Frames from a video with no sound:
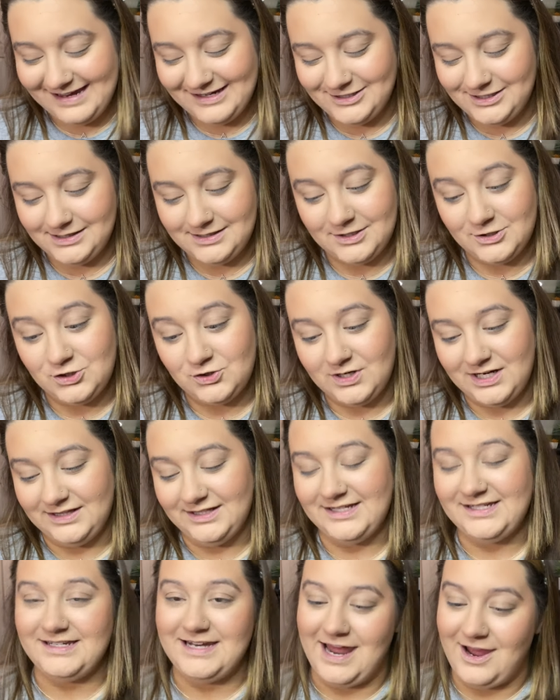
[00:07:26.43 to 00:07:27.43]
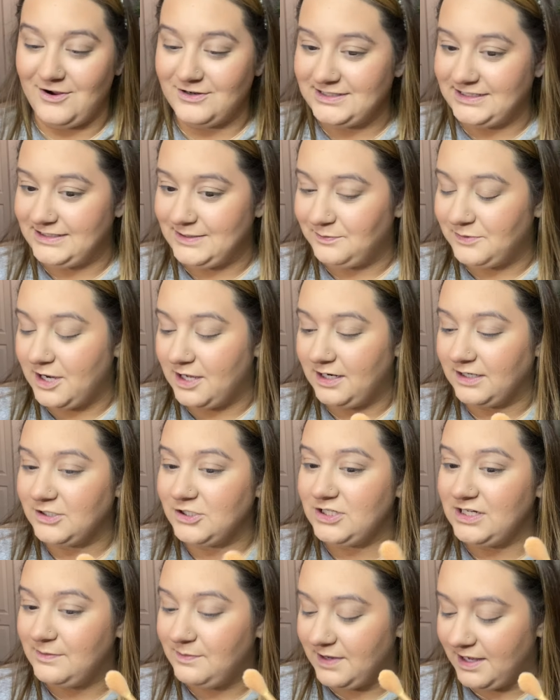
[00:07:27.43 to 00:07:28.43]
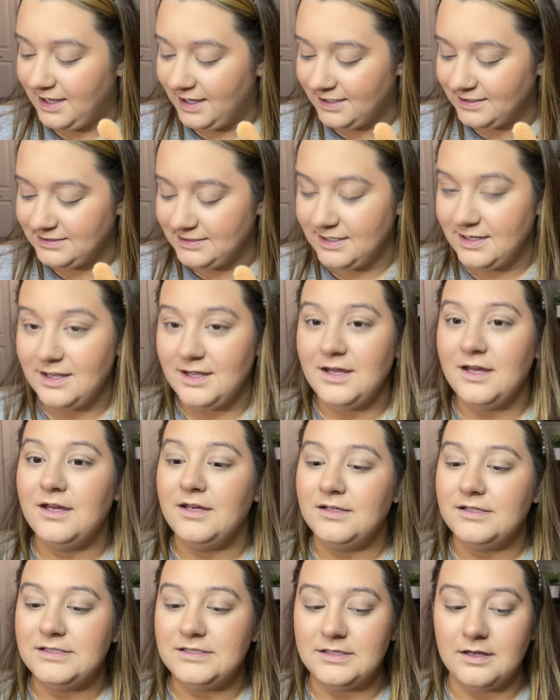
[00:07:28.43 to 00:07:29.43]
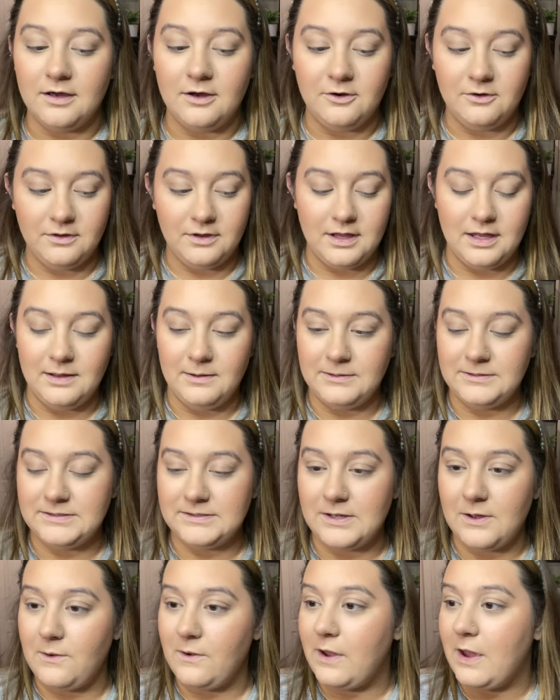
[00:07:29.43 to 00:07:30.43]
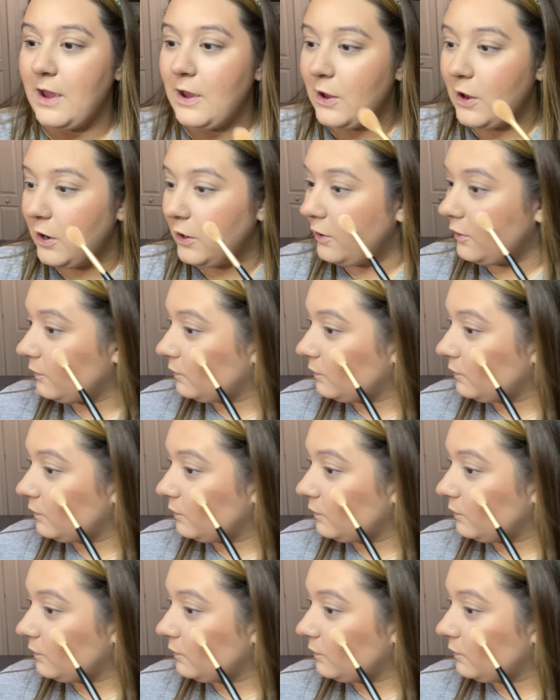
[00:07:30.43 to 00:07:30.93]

and she's enjoying this now because it's a product she picked. So let's go ahead. I had